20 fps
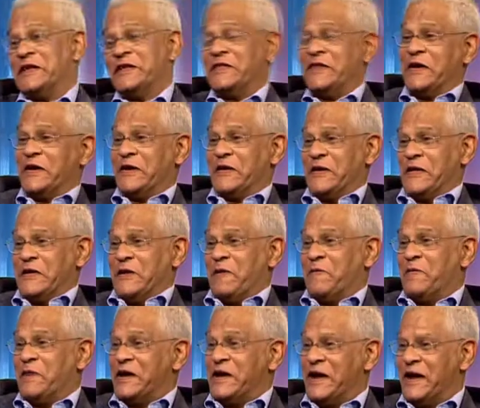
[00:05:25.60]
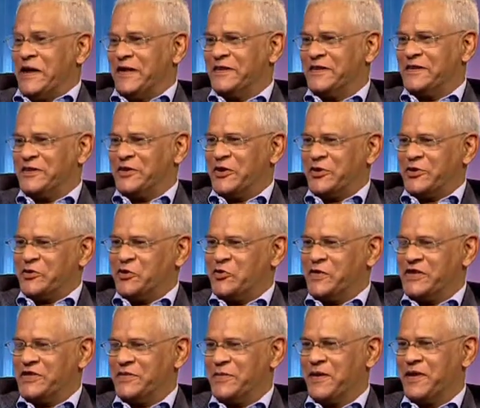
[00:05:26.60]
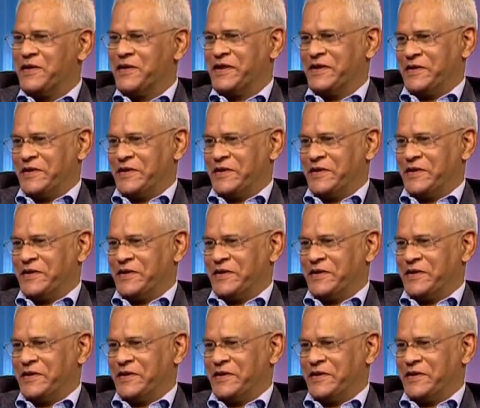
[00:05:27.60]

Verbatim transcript: that their media doesn't talk too much about uh, ex-